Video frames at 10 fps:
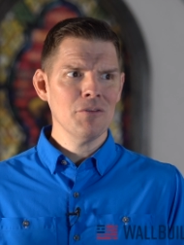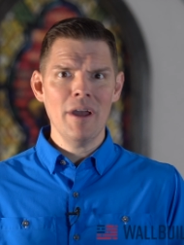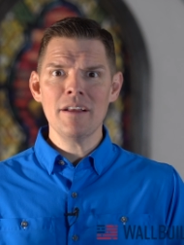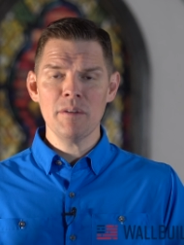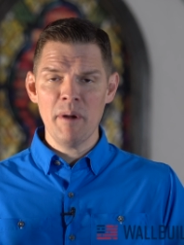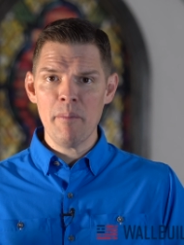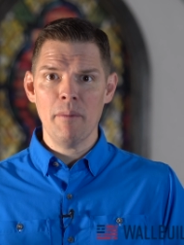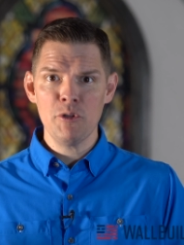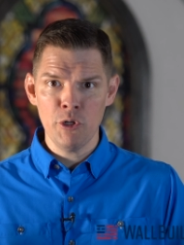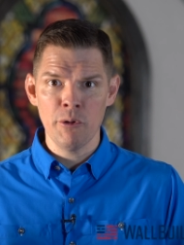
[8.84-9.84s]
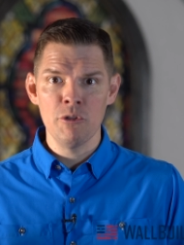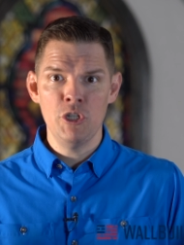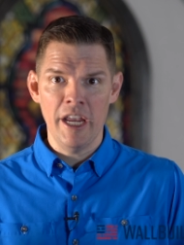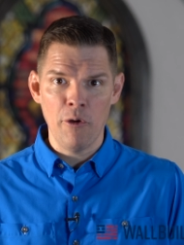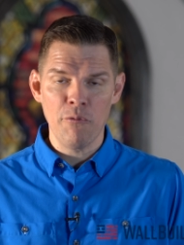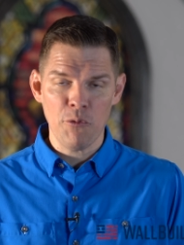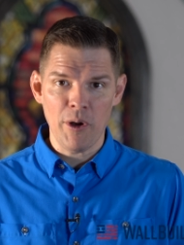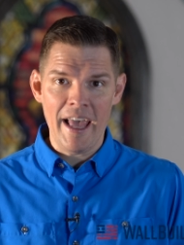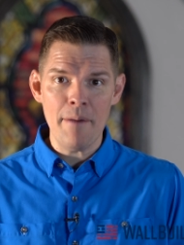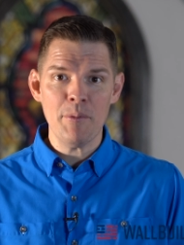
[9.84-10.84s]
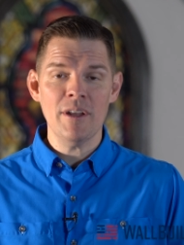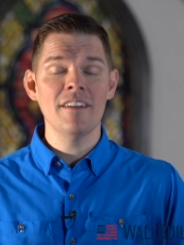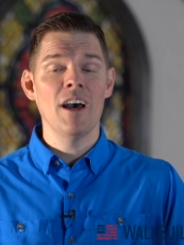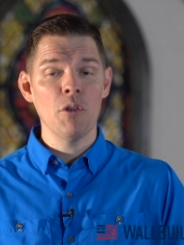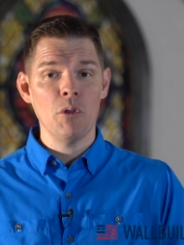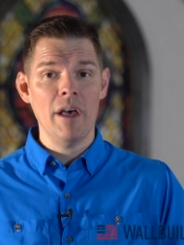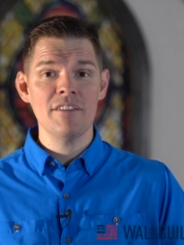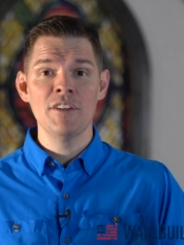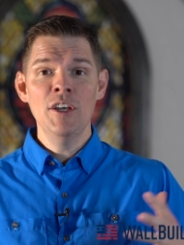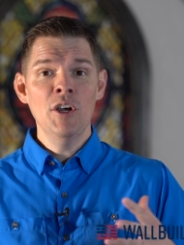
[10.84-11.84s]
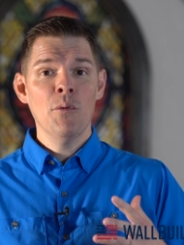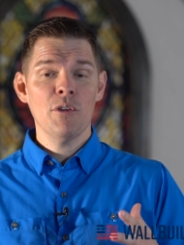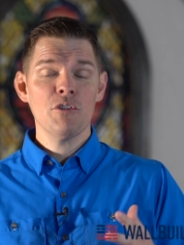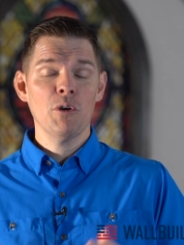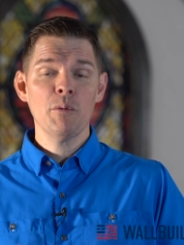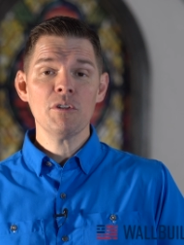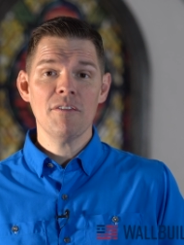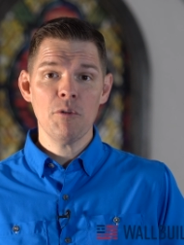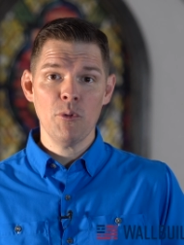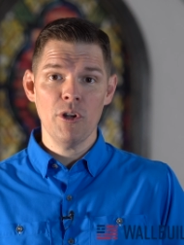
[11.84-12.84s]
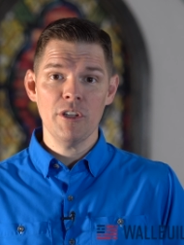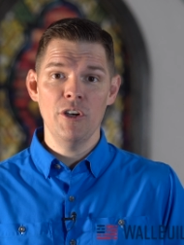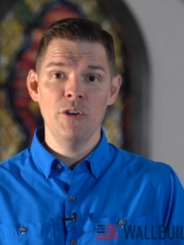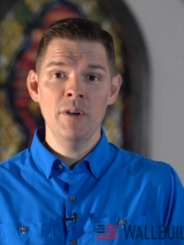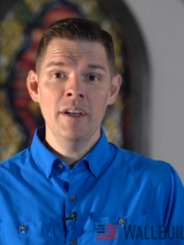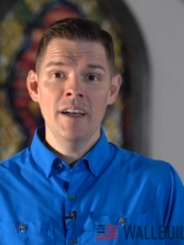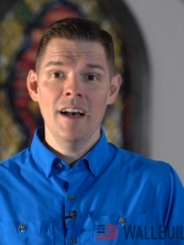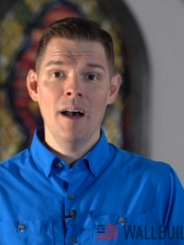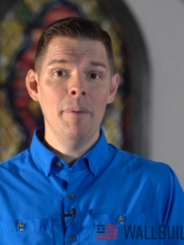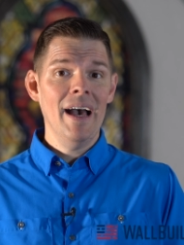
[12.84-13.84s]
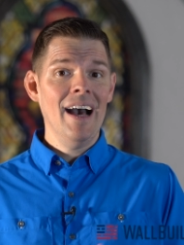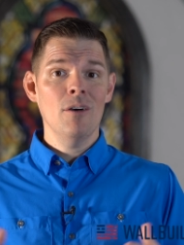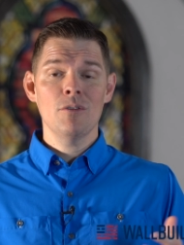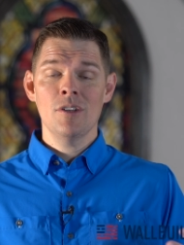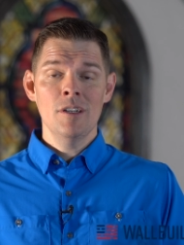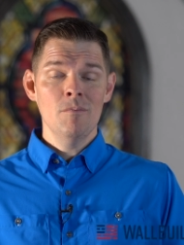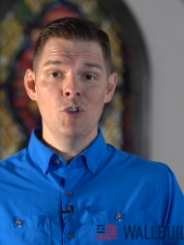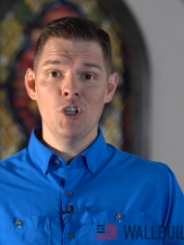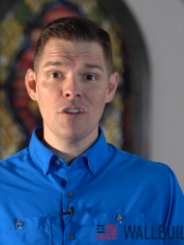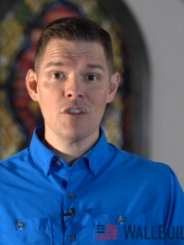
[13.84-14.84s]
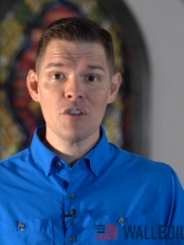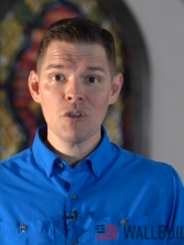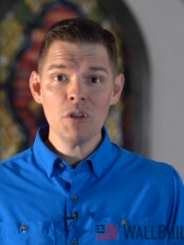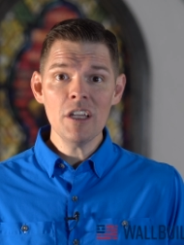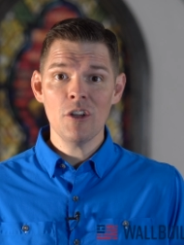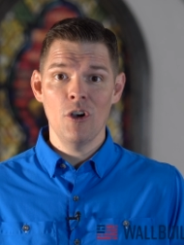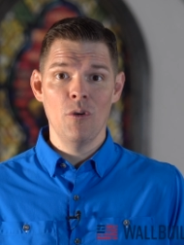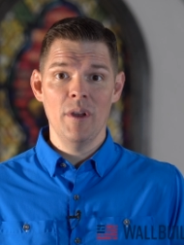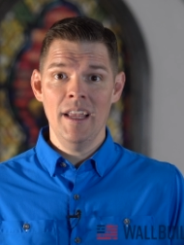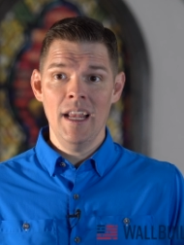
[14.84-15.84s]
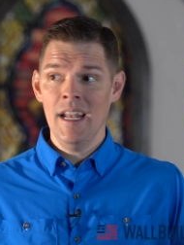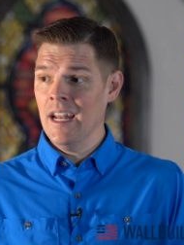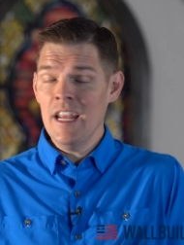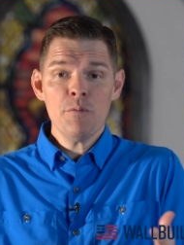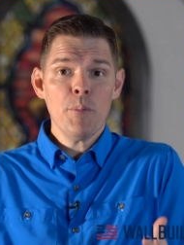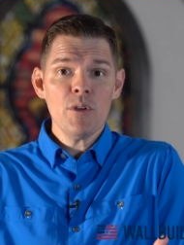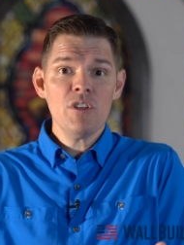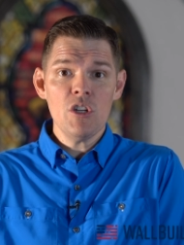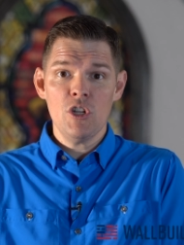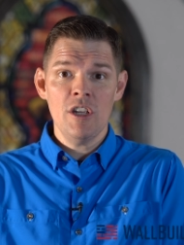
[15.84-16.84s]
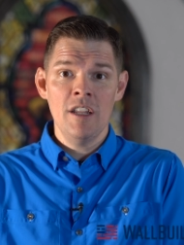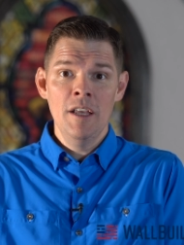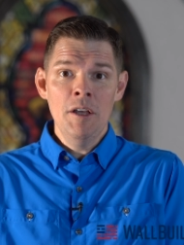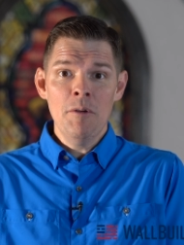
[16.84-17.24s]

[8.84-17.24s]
it, right? Somebody probably should go to jail for what happened. Nonetheless, when the story was covered in Politico about Justice Alito and, and, and his position